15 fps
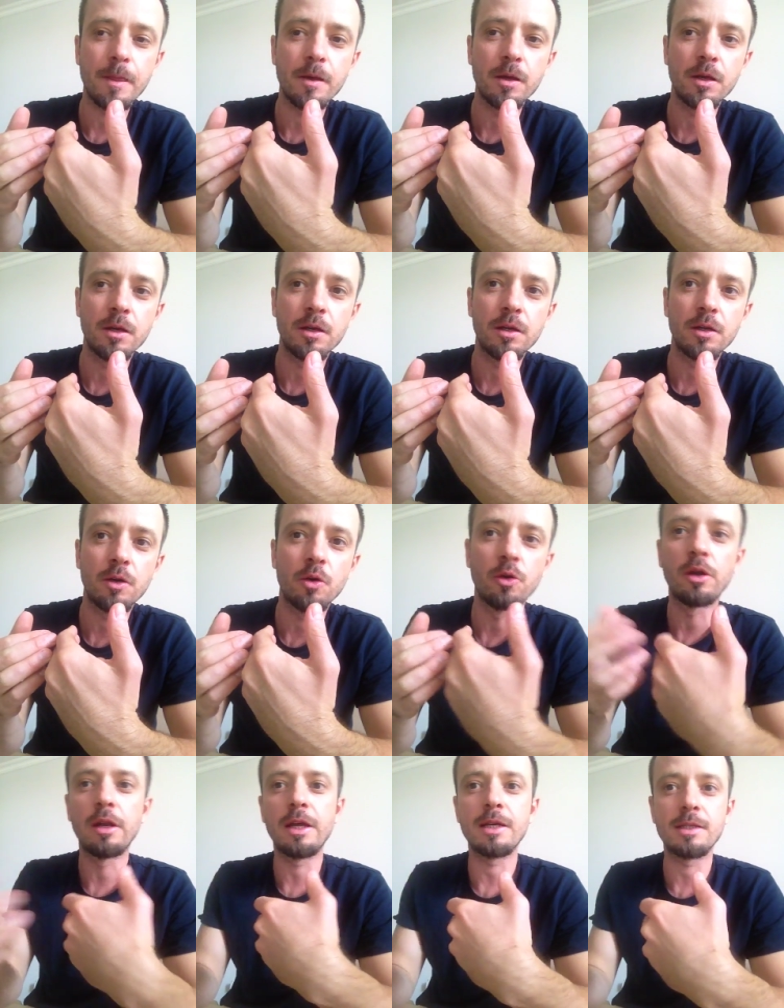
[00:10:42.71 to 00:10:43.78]
uh,
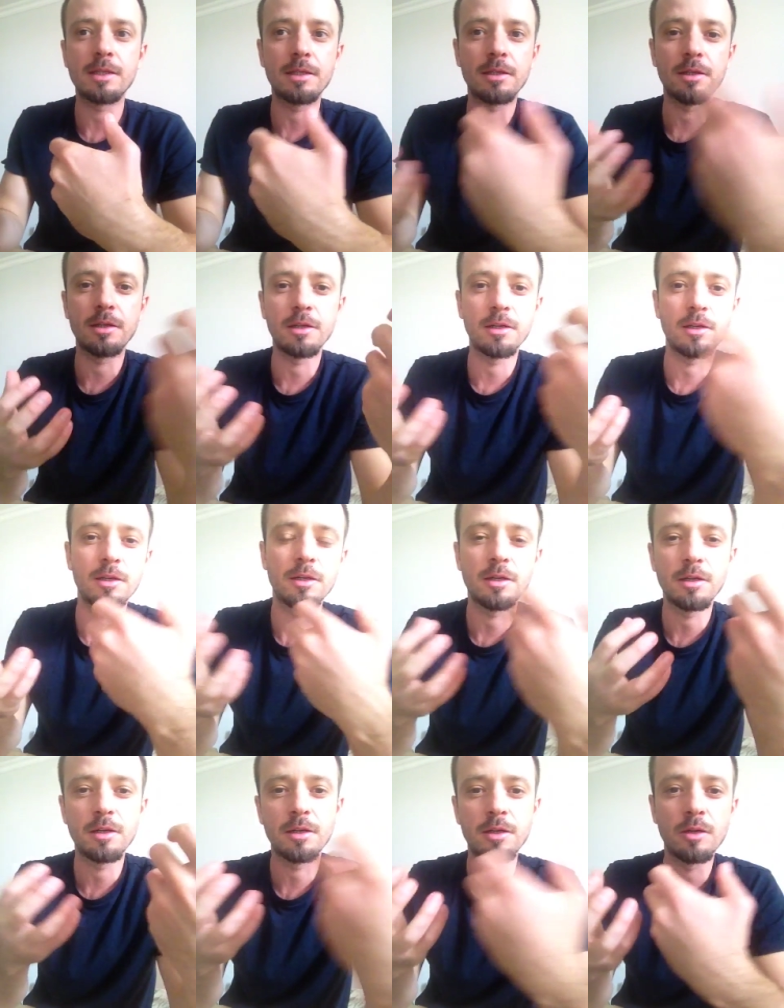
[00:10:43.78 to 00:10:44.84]
or less
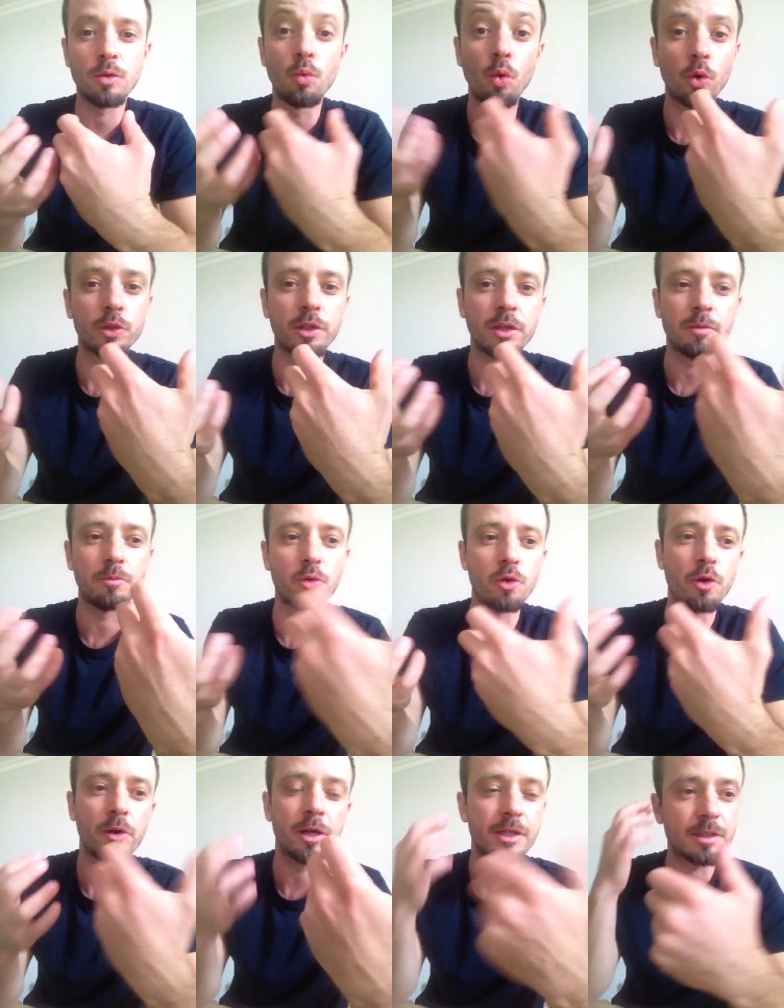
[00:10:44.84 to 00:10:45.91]
uh, water,
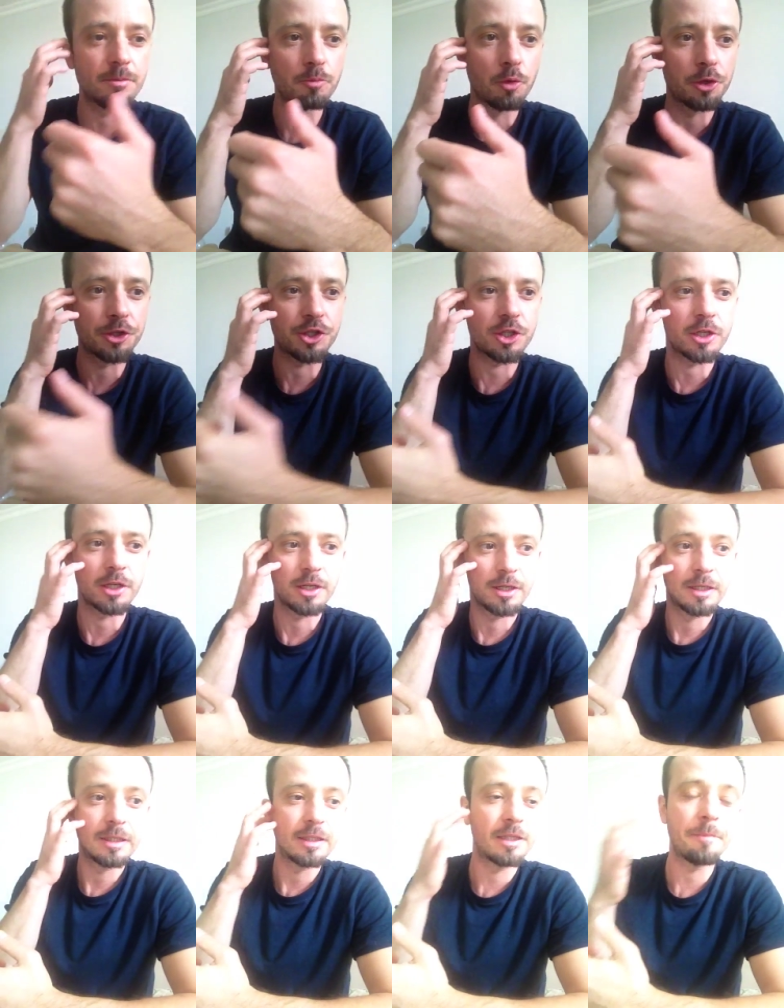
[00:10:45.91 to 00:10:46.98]
more or less moisture,
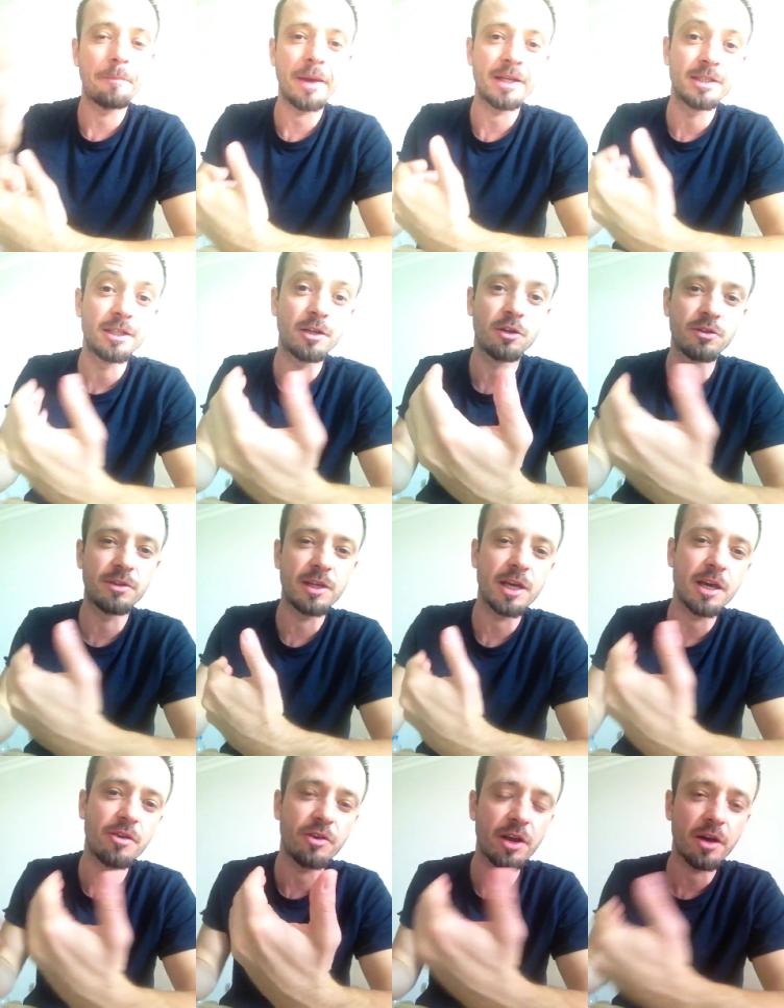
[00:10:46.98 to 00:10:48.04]
depending on the
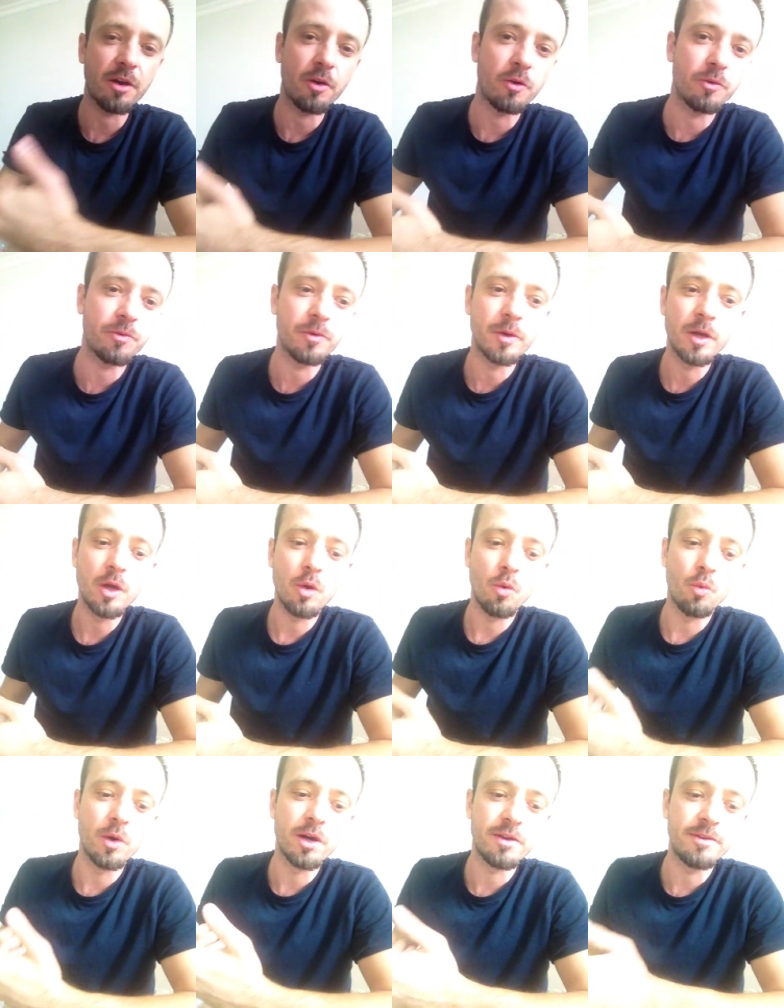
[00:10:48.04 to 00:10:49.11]
area of
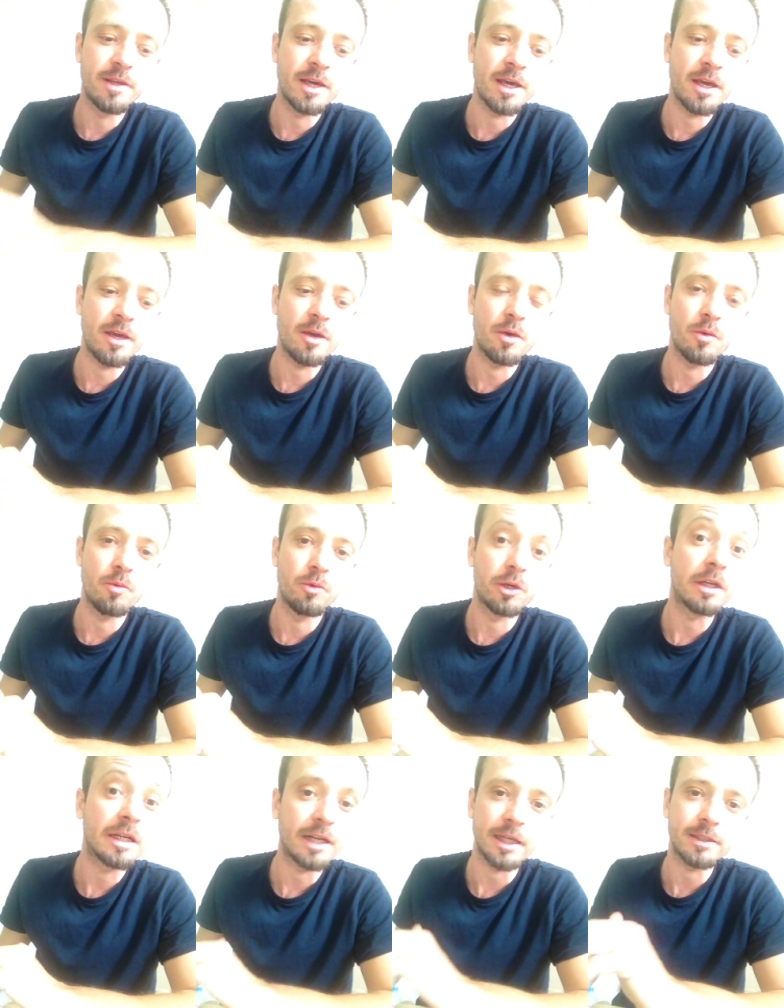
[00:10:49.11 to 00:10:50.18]
where they were
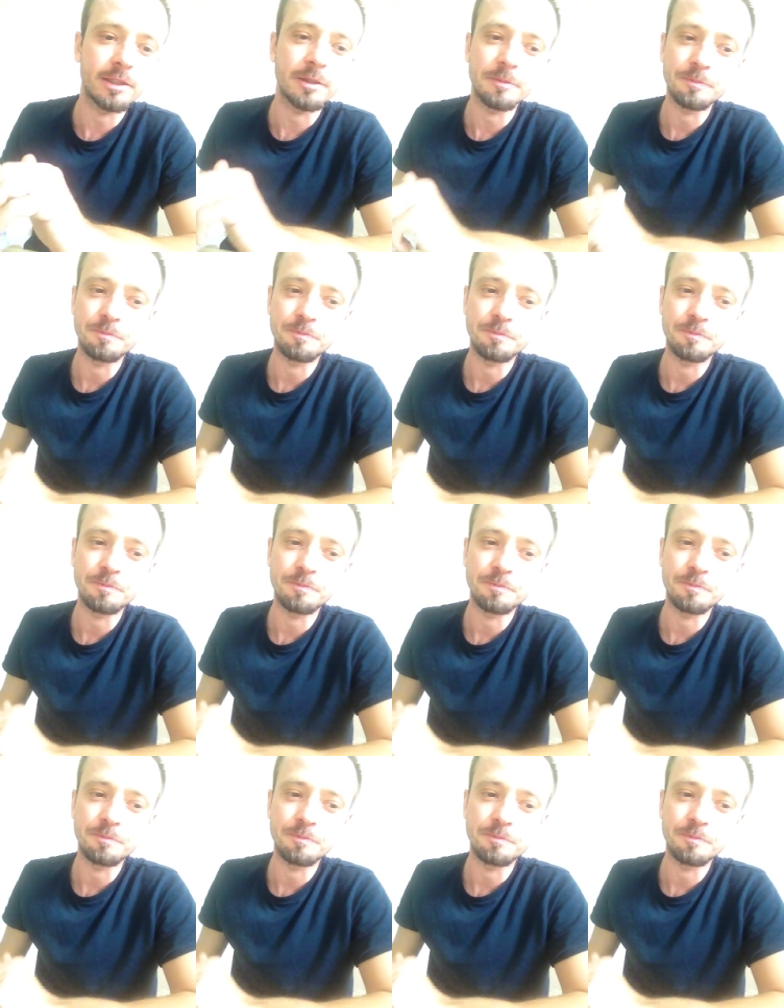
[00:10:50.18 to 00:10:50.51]
cut